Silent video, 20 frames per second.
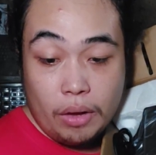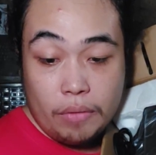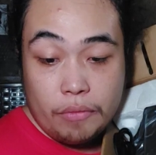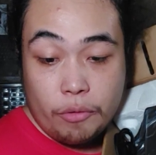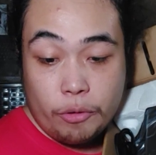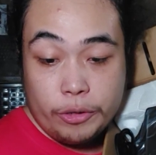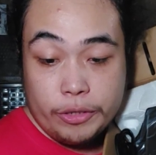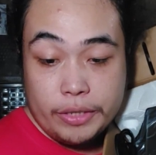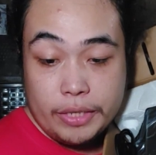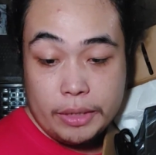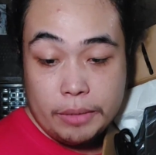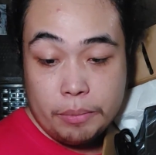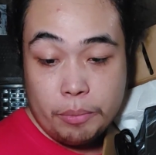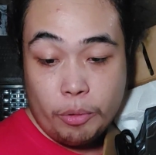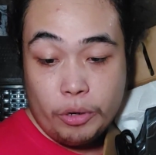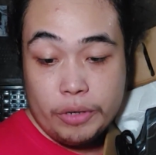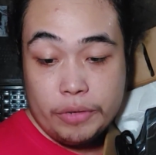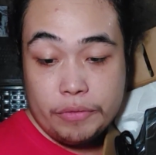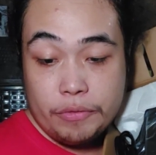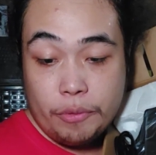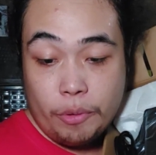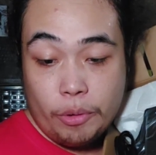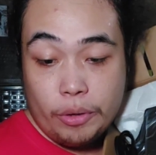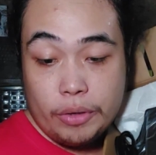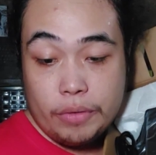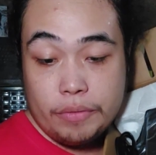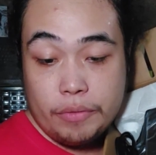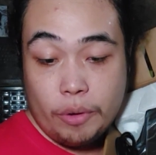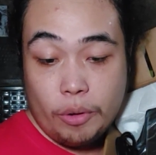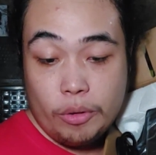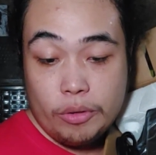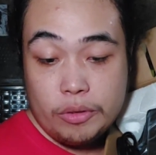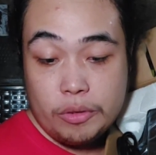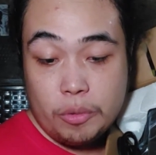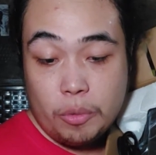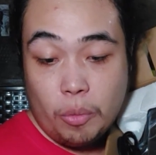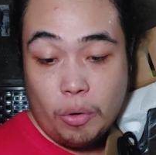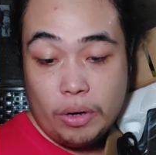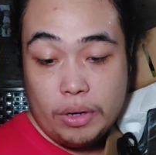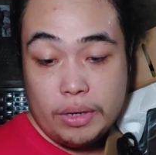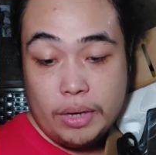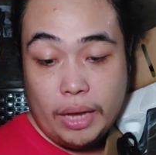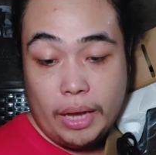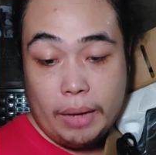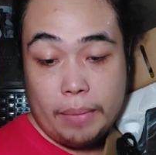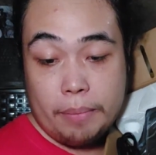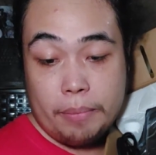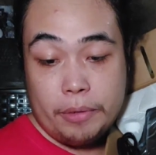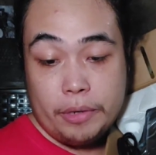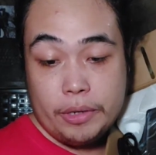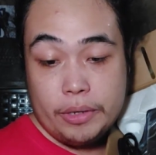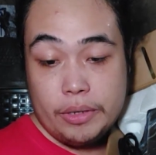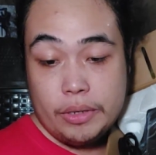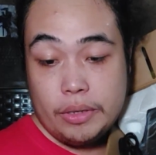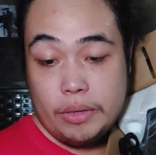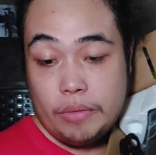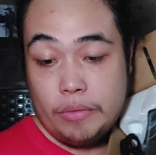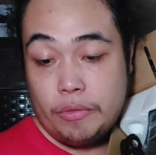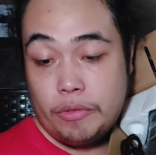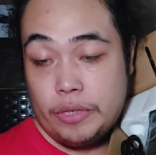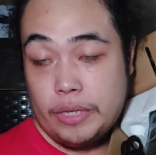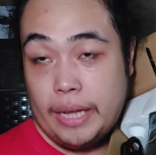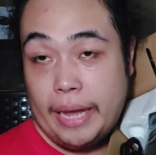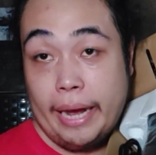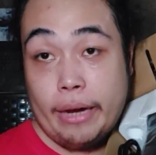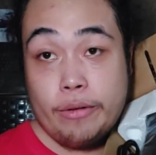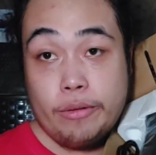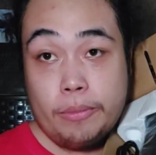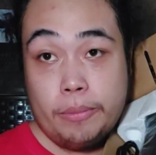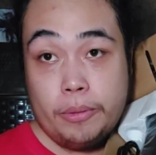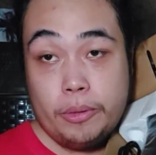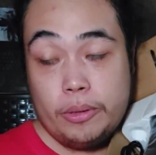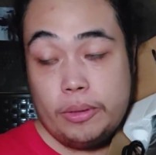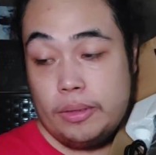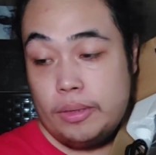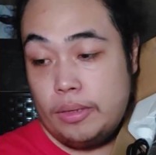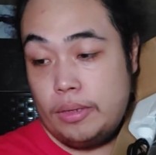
14.4 volts 1 ampere for the output.